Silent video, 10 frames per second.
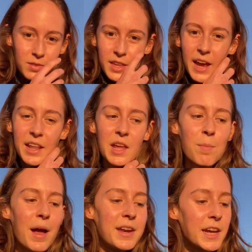And then my
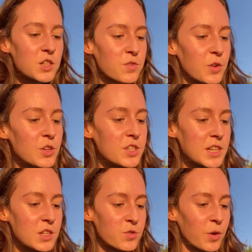next verse is
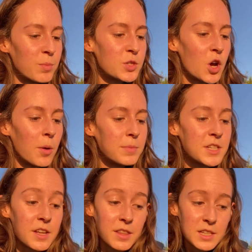from Psalms
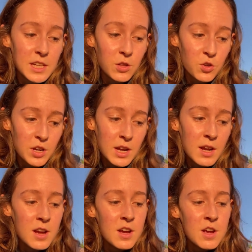33,
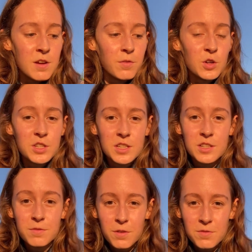verses
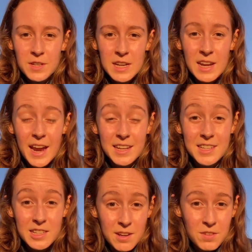15 and
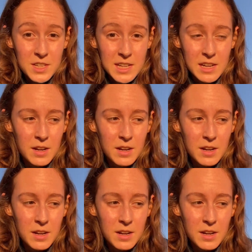17.